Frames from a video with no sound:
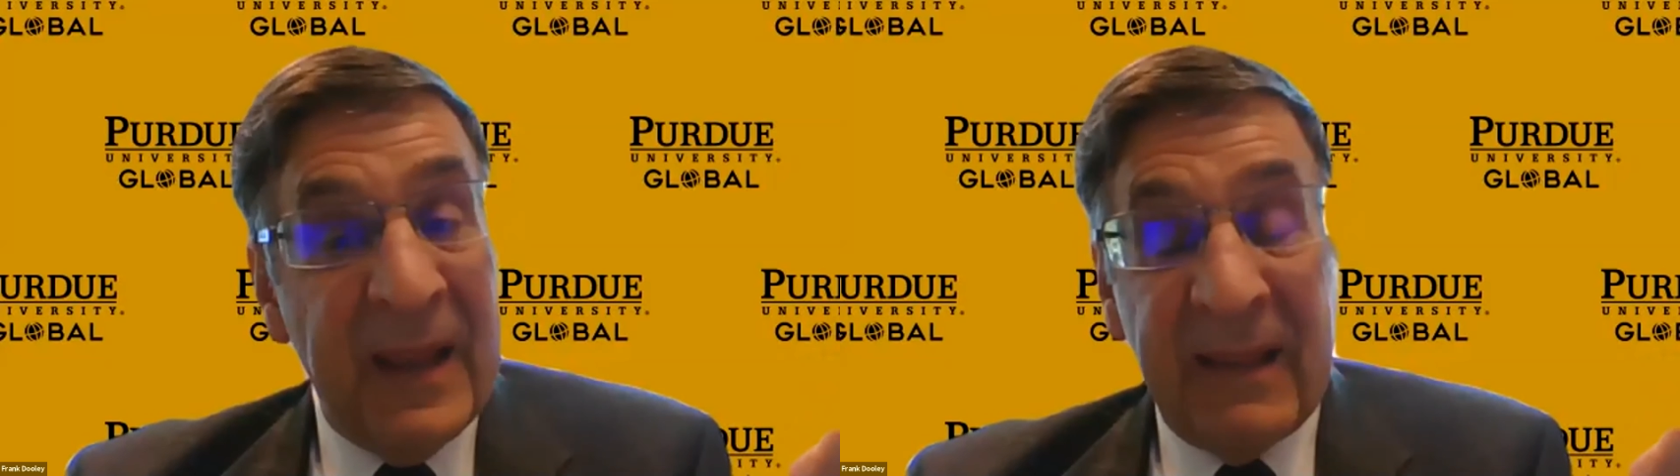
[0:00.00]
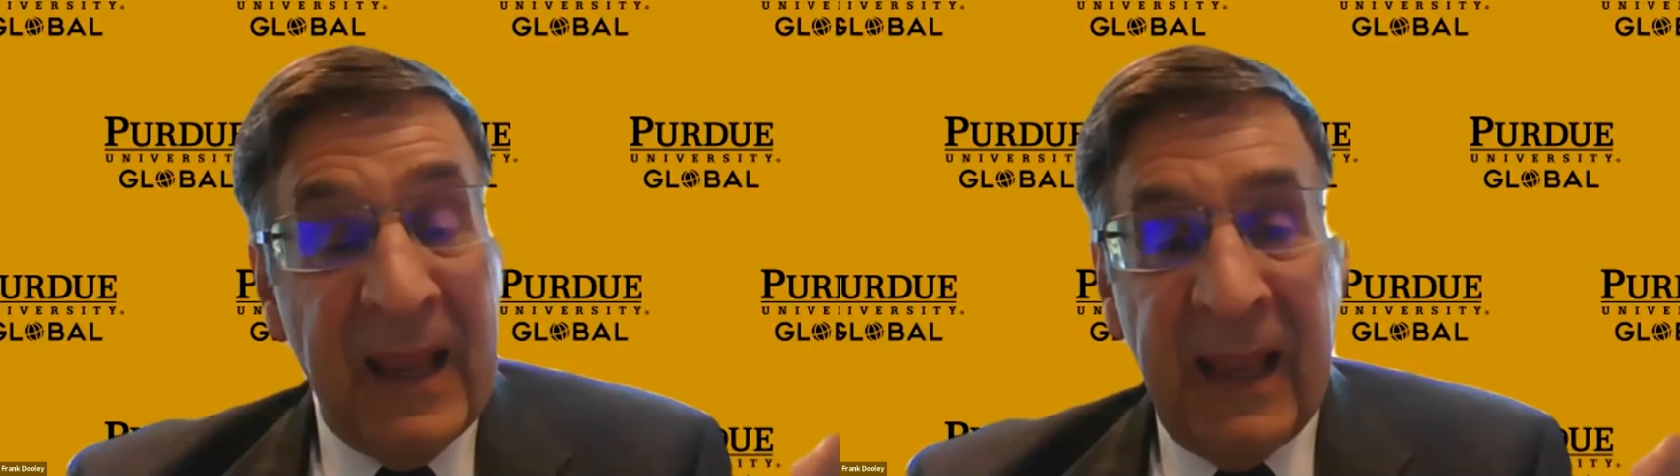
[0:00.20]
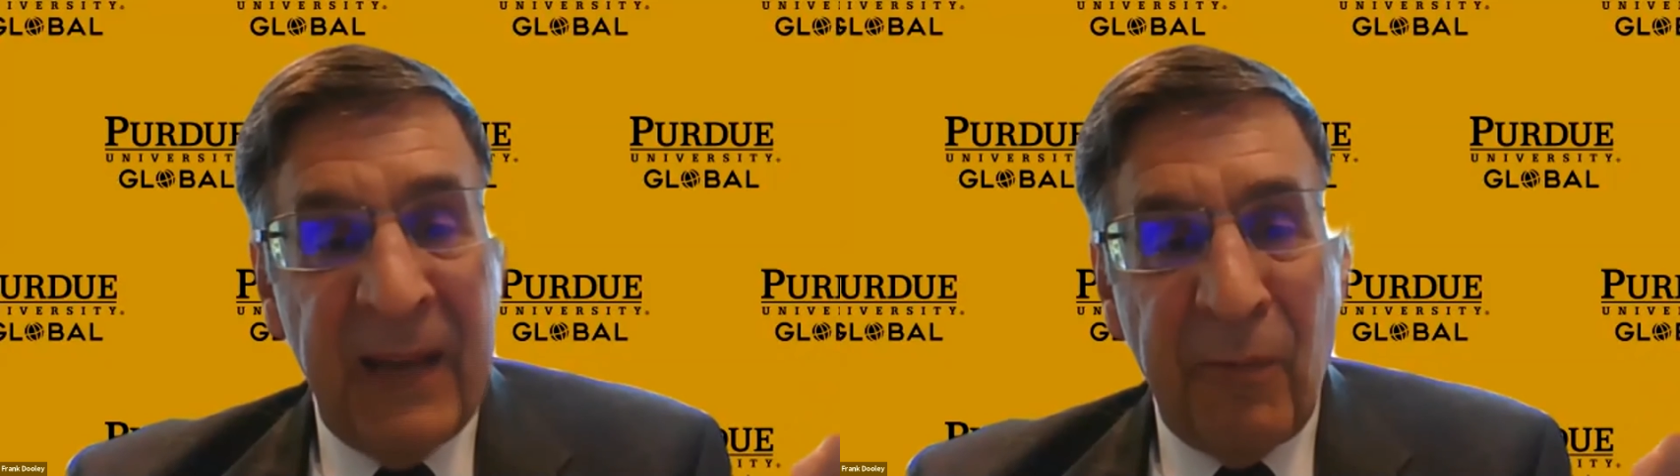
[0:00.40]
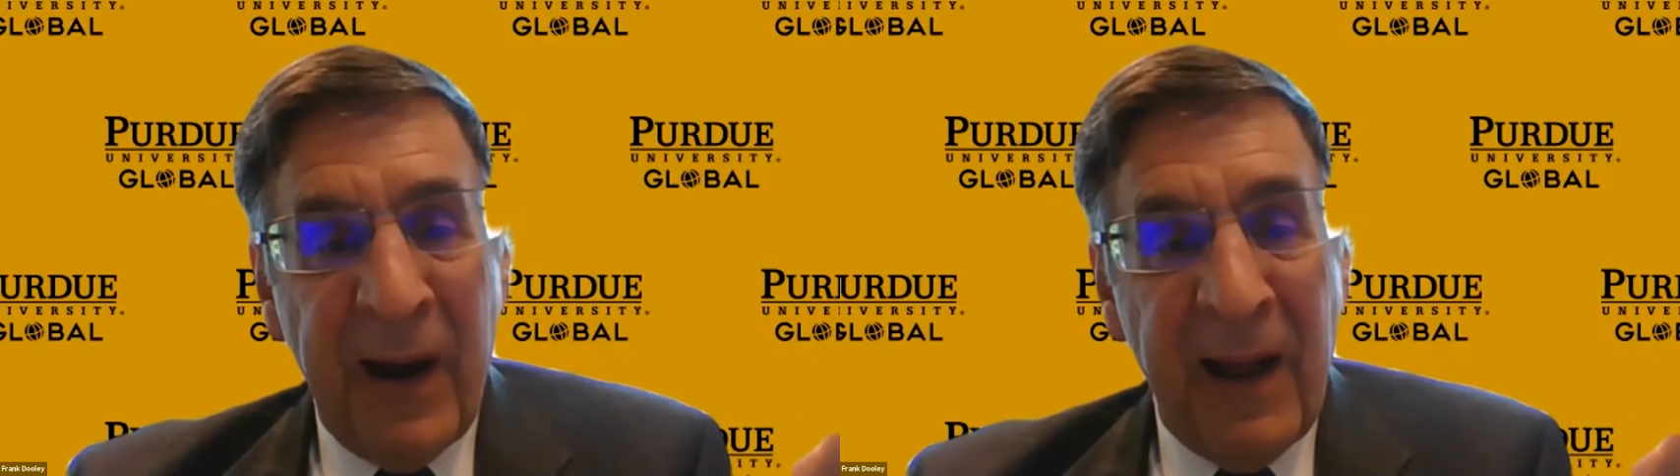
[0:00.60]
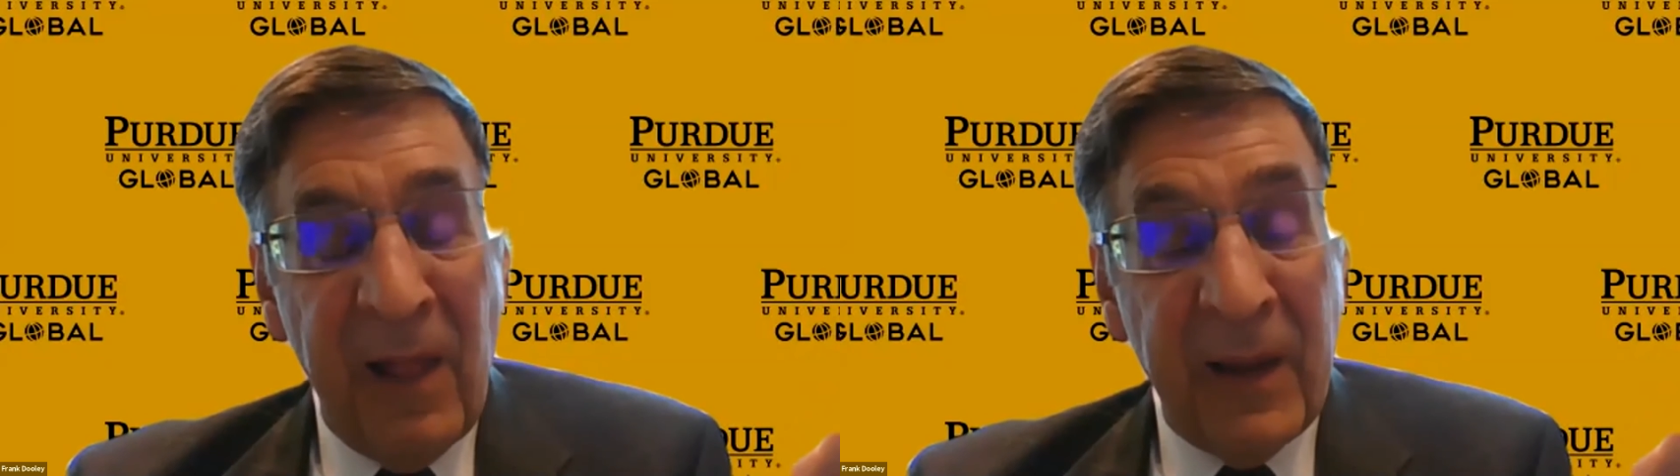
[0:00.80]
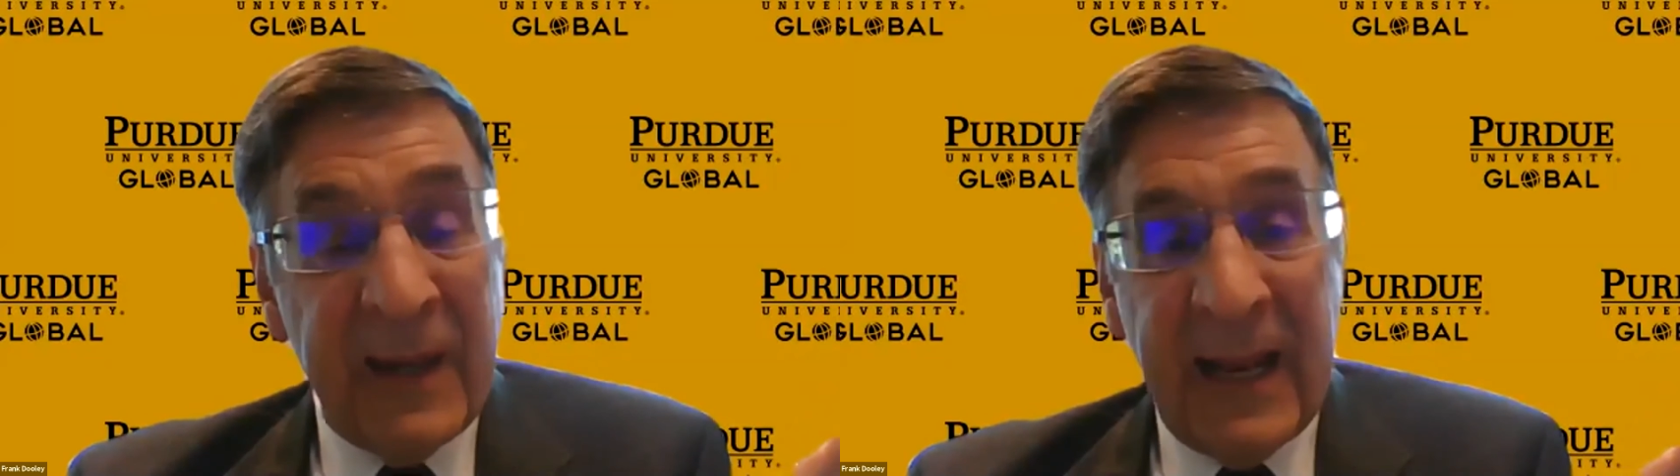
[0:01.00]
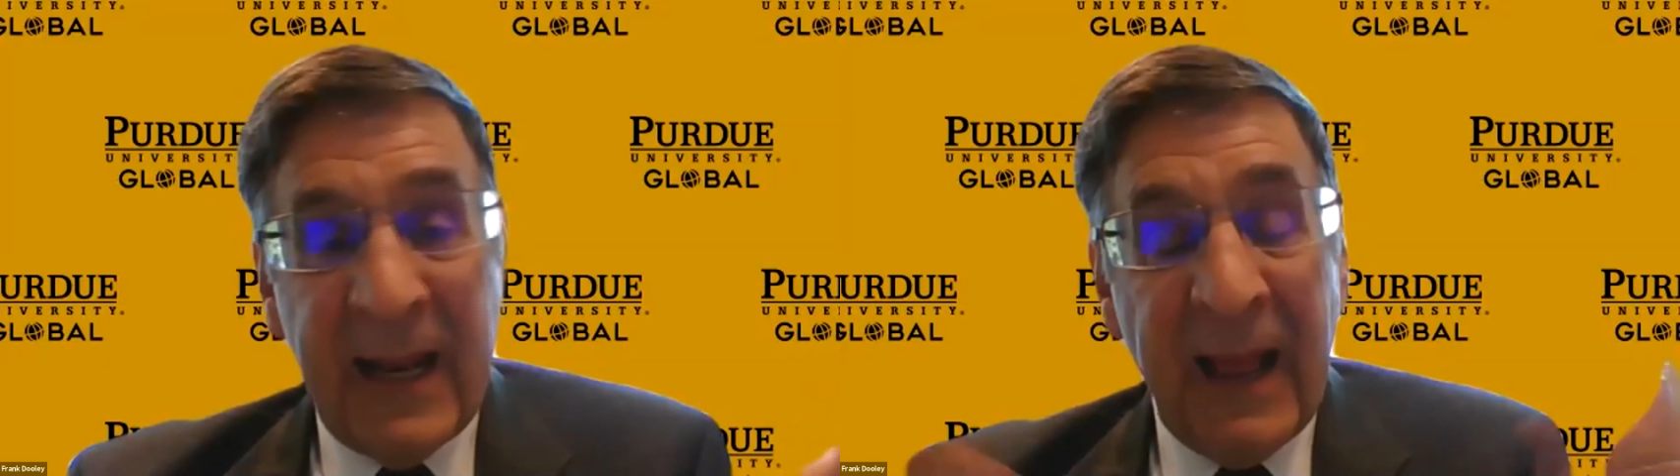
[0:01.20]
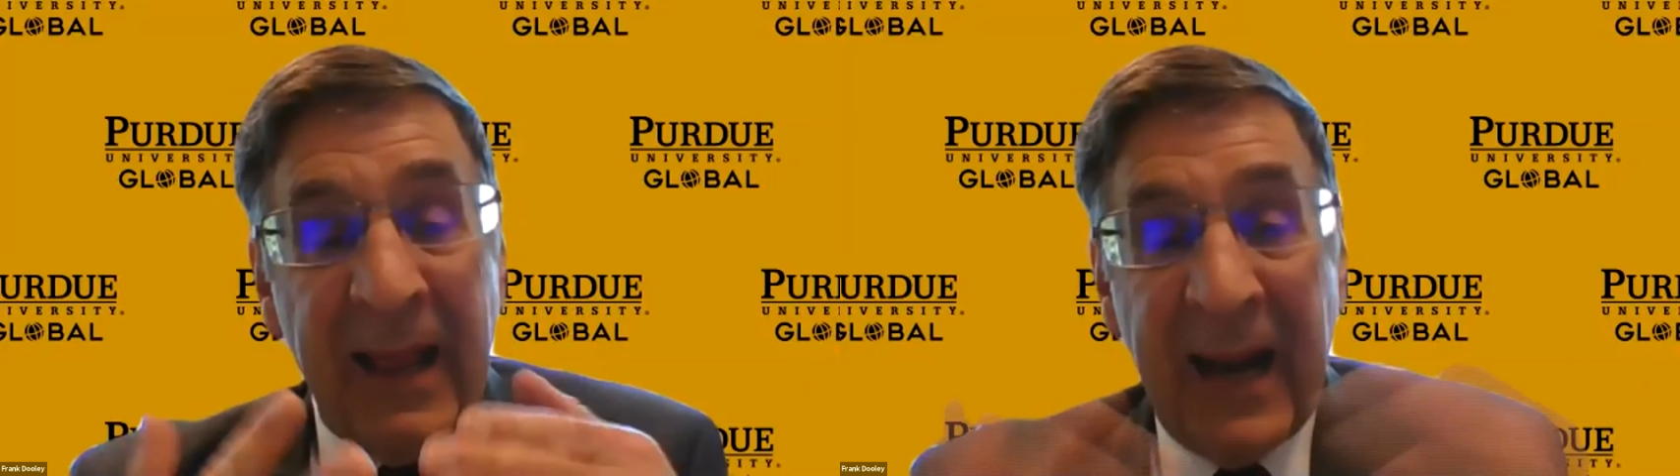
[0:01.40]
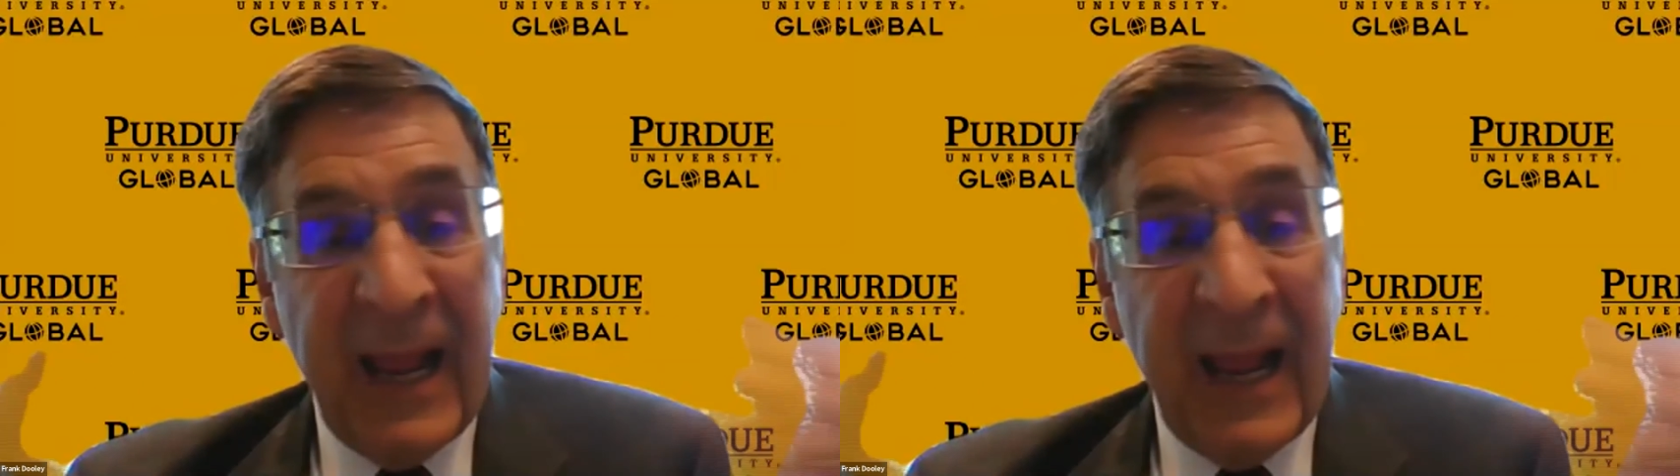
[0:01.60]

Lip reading: In reality, and I